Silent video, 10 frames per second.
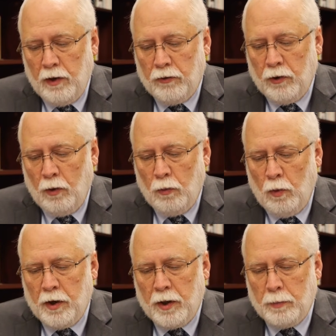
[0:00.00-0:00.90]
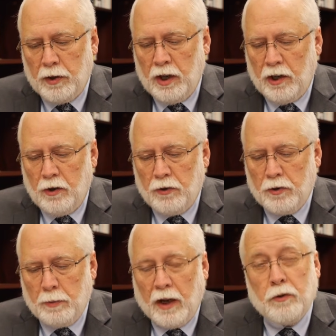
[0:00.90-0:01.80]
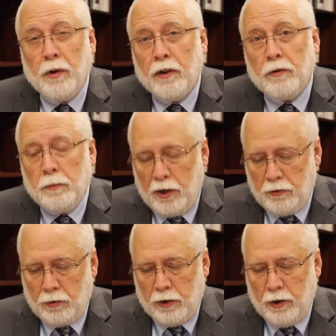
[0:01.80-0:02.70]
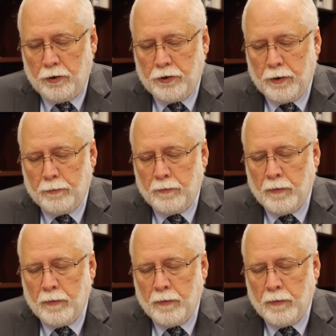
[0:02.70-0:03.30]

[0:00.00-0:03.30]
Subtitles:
So what are the particulars about transformational leadership?